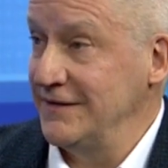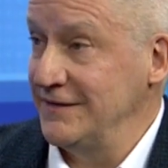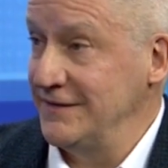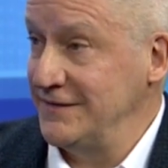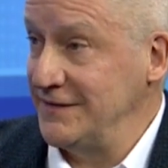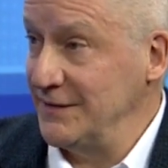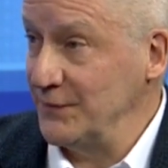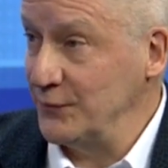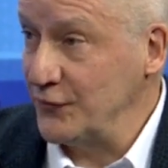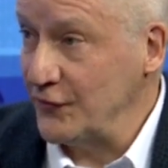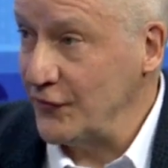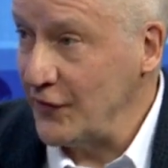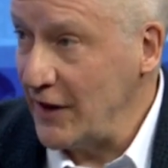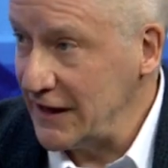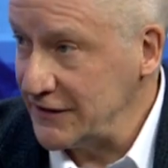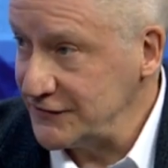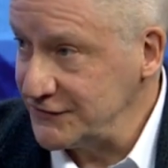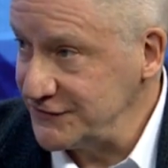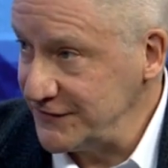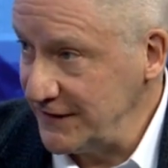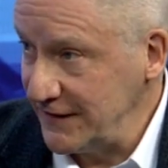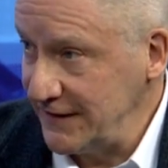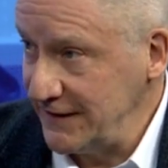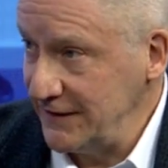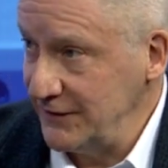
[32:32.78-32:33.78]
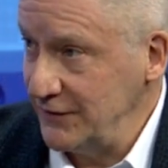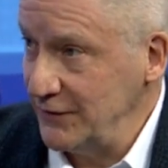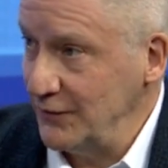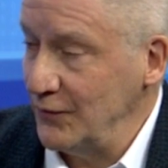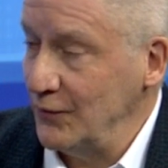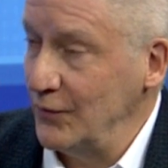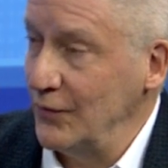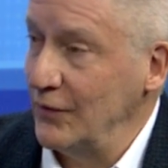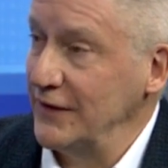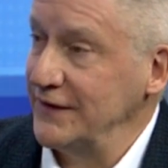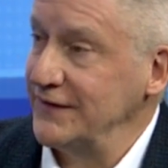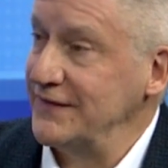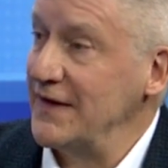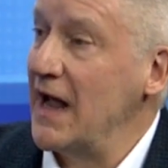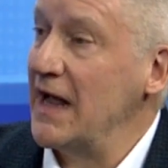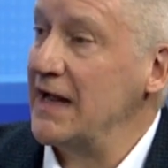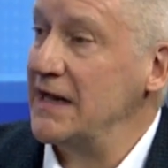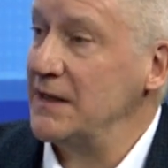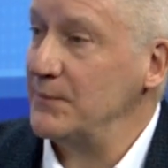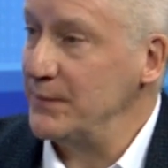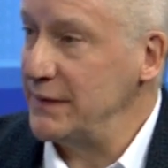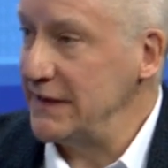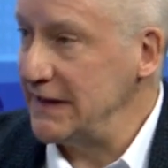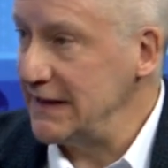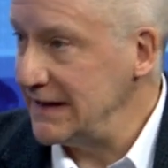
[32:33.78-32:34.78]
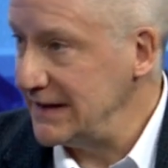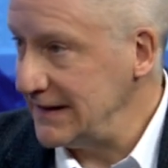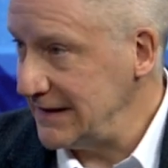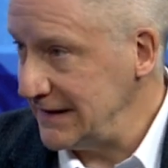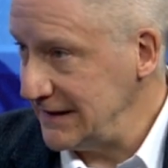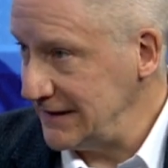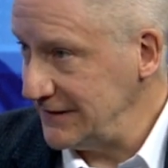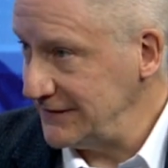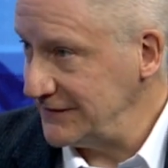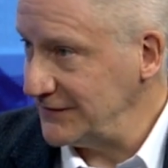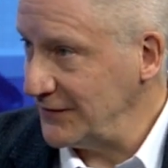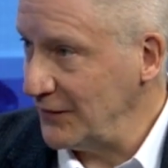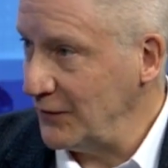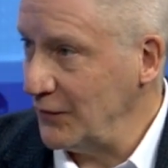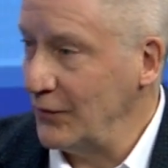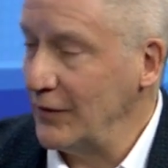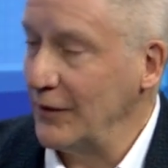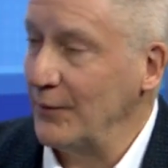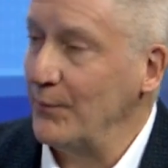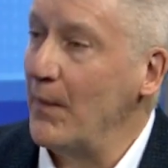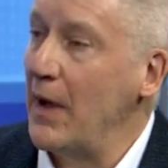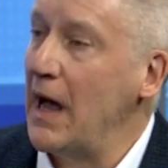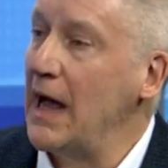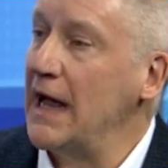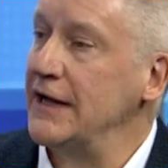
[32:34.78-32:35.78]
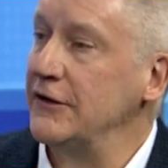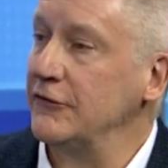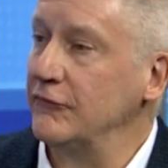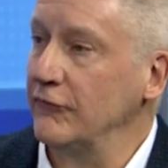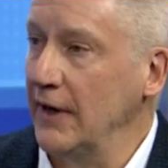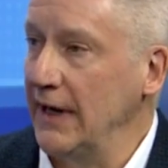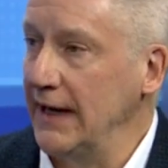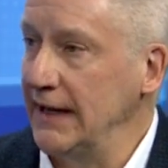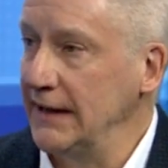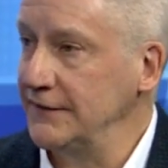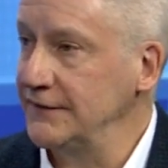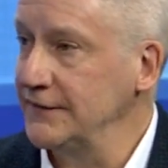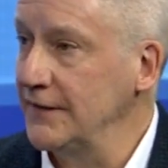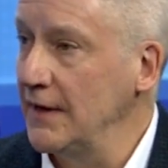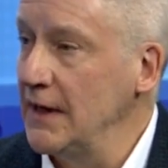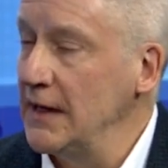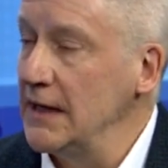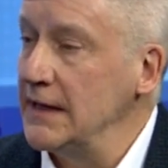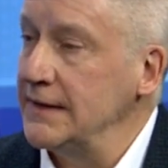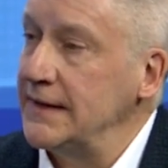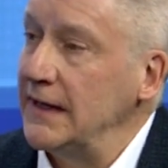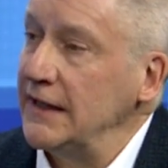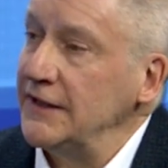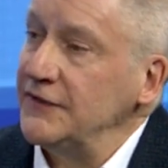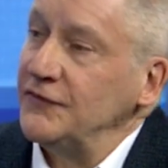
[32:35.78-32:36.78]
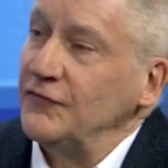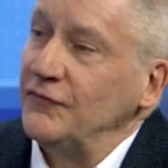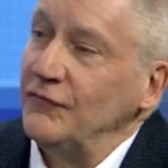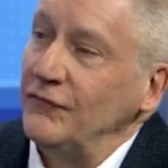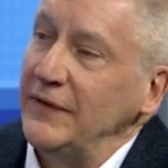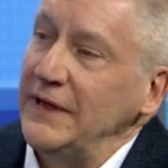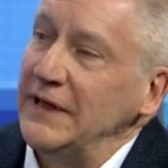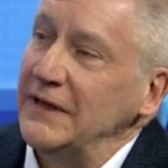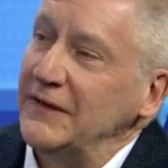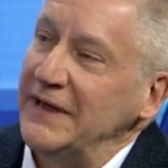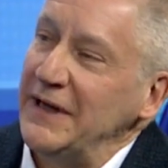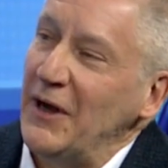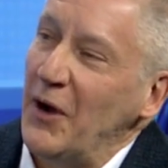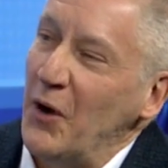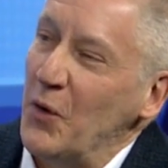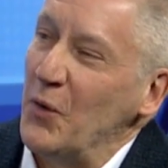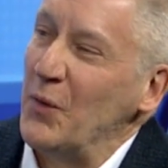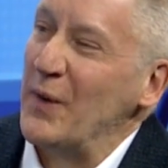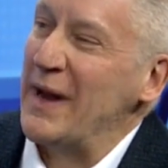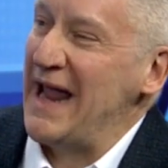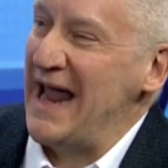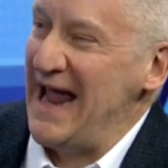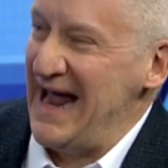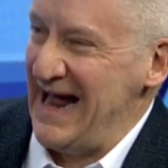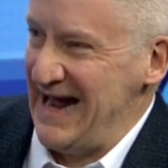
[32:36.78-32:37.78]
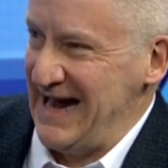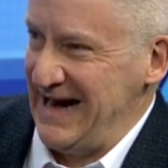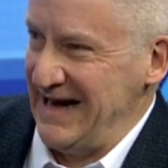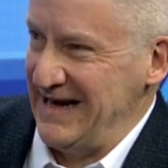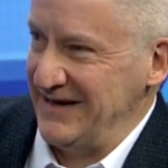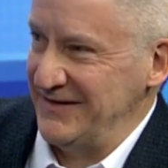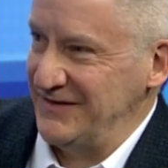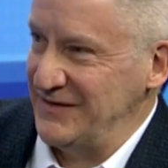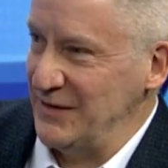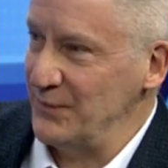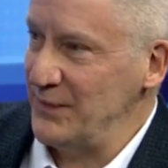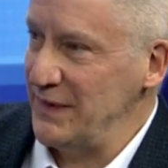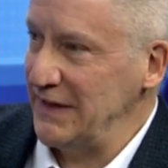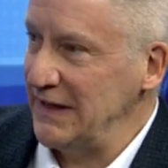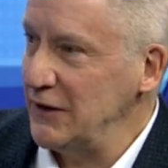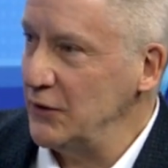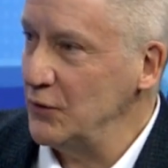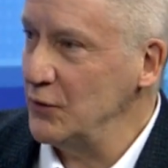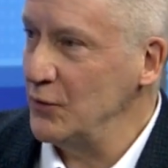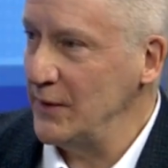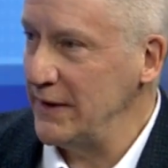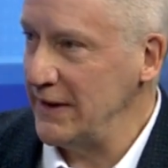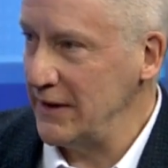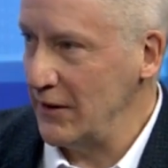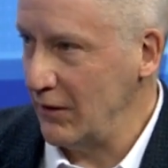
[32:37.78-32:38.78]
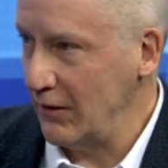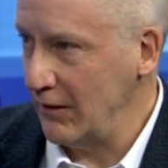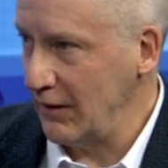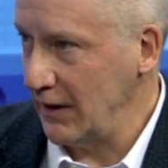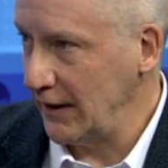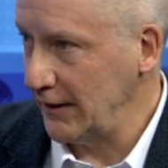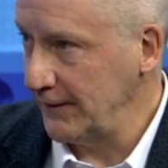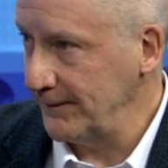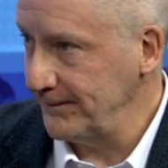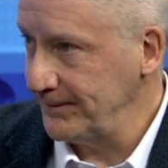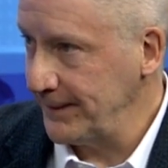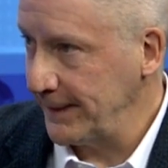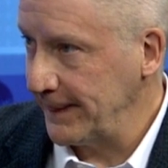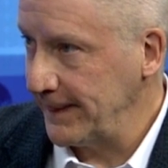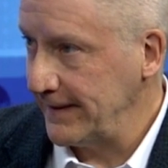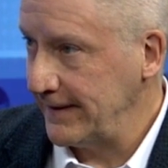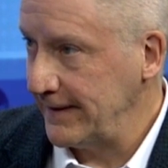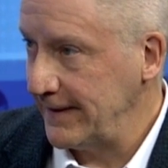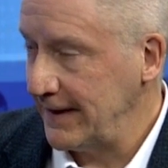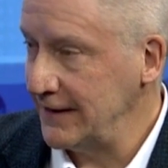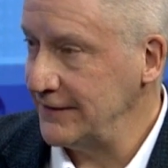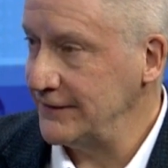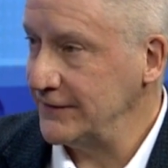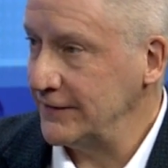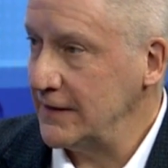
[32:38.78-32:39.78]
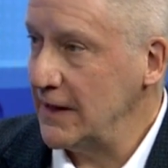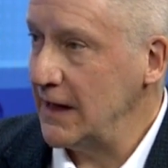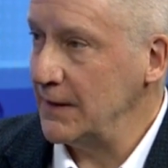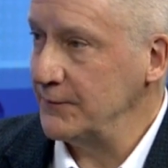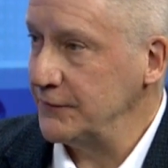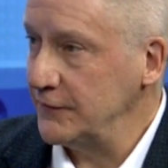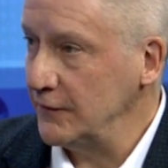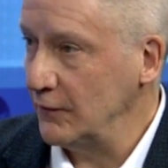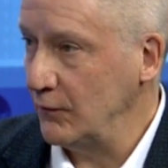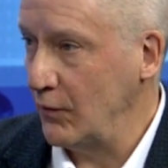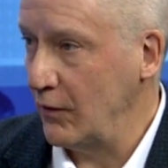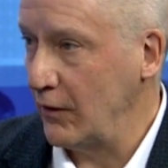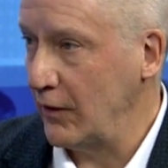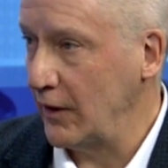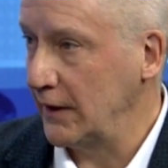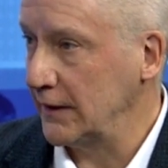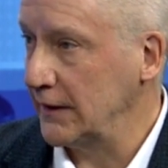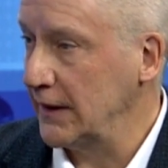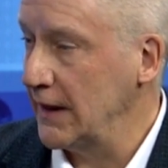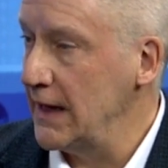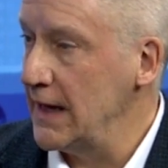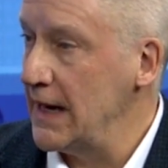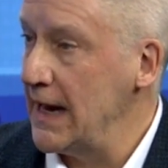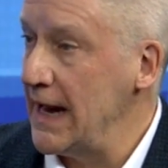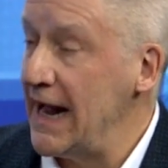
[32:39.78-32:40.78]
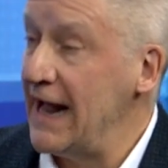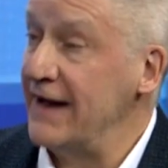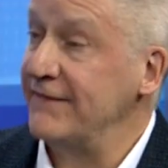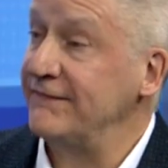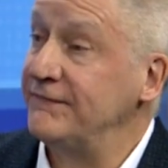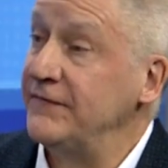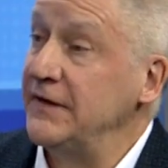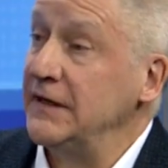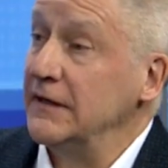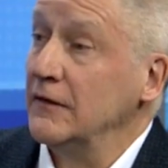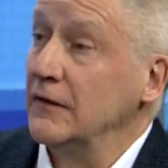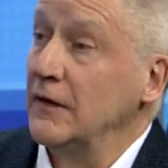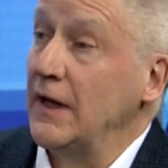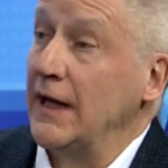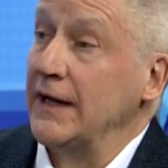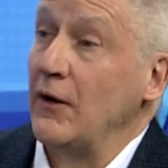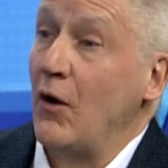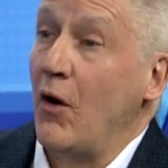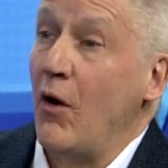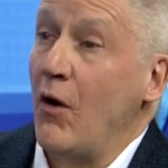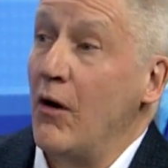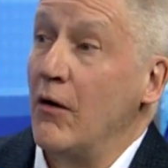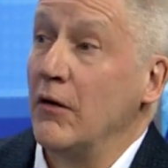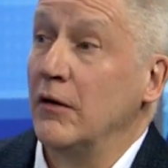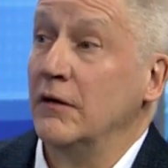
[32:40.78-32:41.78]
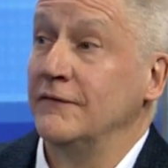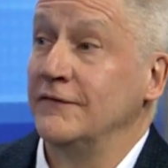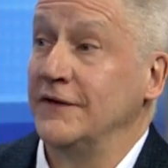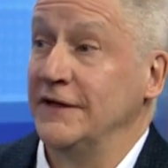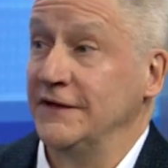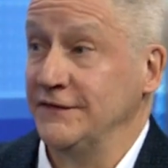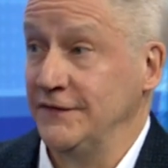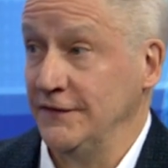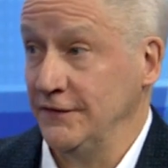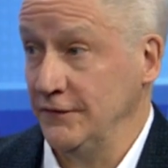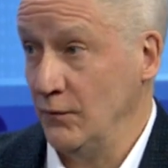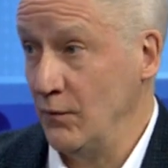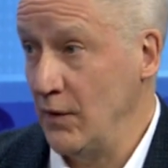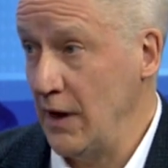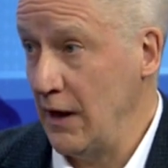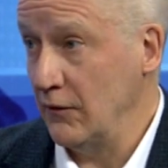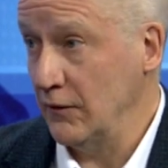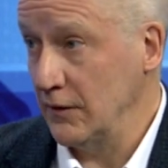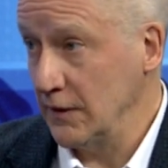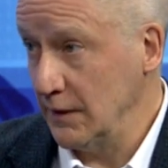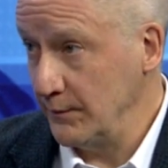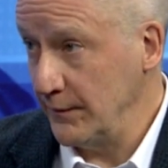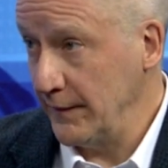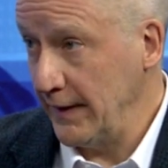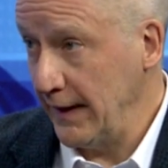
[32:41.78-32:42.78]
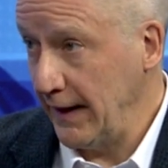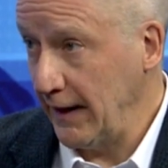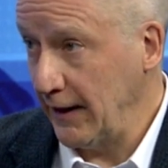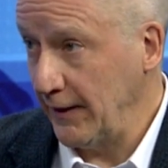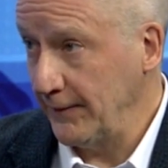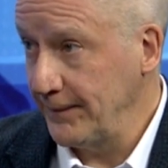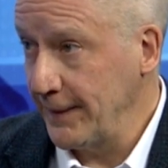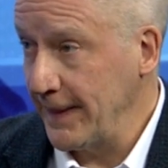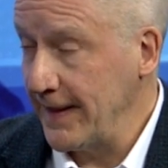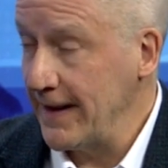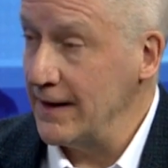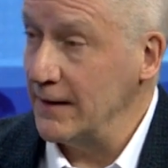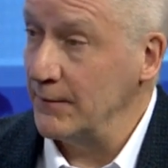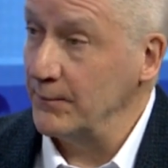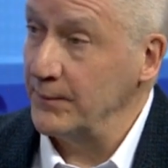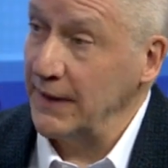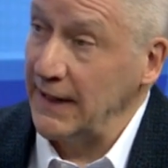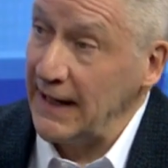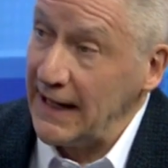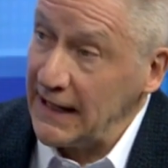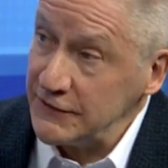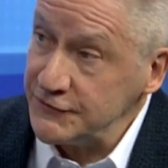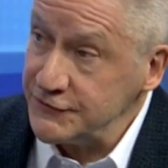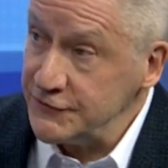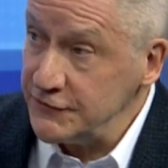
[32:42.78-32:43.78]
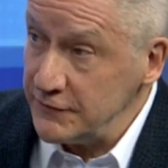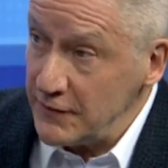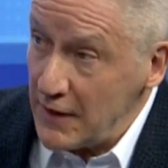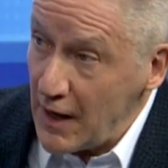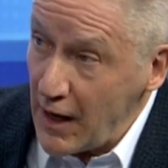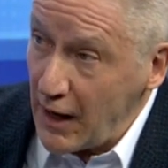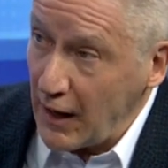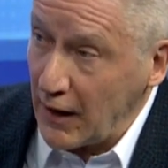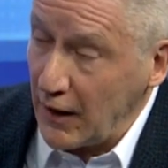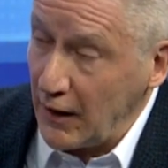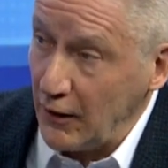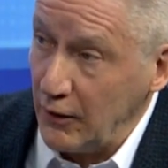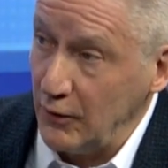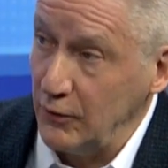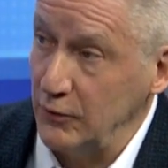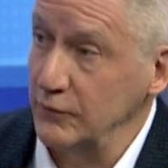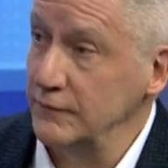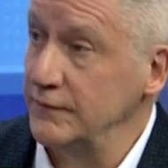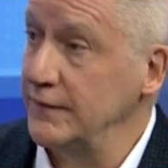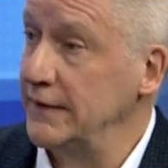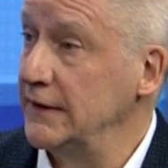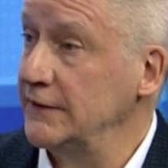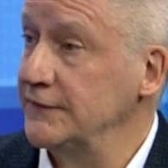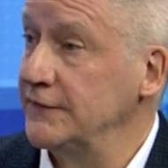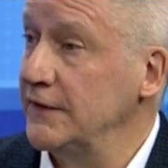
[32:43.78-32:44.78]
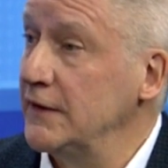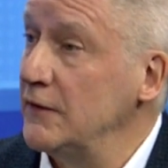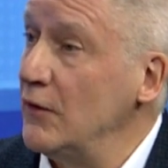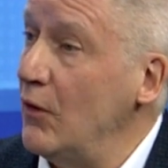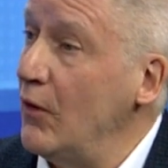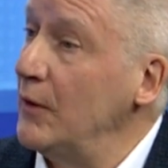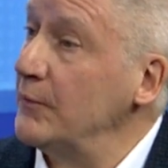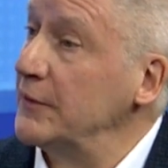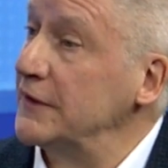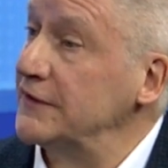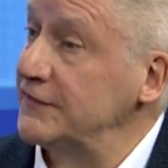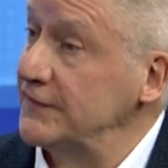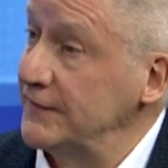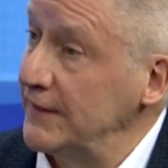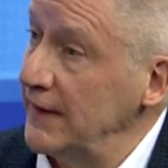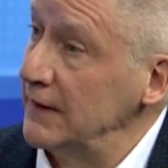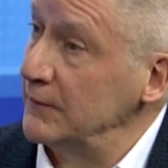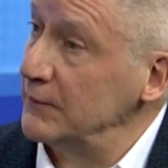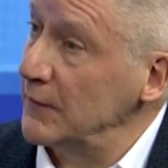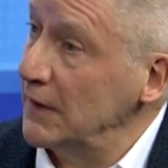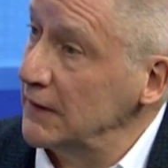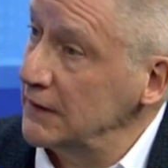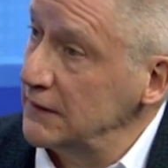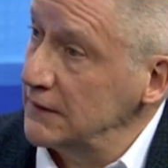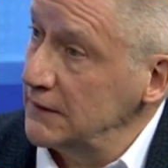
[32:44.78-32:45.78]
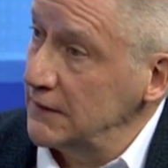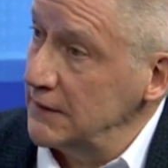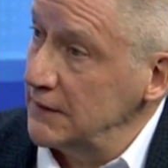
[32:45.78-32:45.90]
depression or diabetes or migraines, that it's really okay to be who we are and to come to work and feel like all of us is welcome there. But as you know, there's enormous stigma